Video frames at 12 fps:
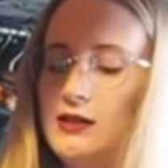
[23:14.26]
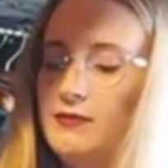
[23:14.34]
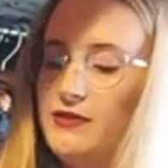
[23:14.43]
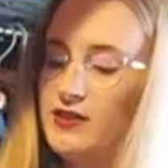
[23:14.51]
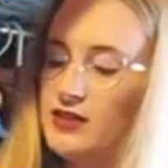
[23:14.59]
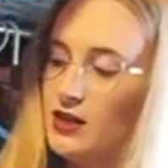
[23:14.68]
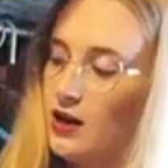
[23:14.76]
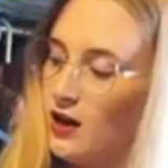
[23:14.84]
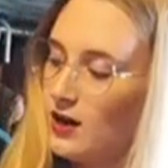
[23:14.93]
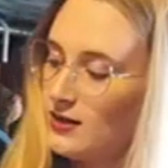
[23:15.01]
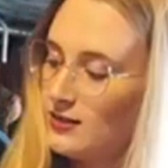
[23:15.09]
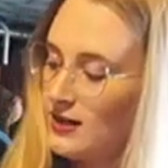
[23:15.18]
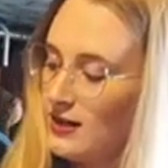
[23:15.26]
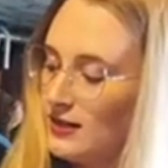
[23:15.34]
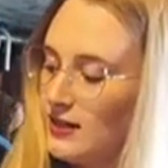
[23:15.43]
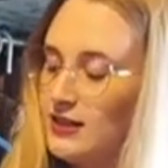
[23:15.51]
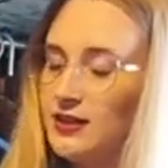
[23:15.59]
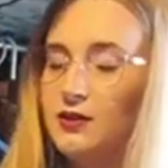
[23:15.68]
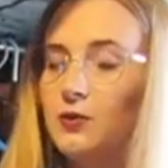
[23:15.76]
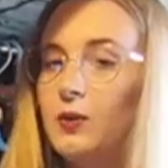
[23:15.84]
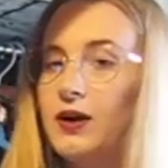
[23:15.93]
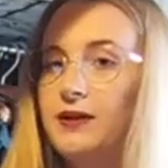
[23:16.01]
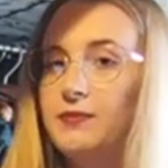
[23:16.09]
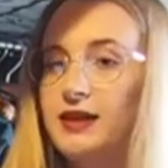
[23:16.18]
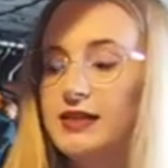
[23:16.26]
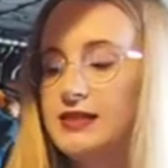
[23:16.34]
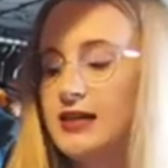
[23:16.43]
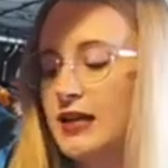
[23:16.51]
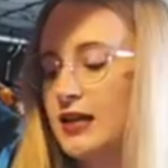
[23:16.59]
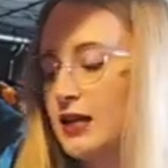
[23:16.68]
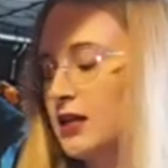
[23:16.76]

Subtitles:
if it's a hot day and I need a white basic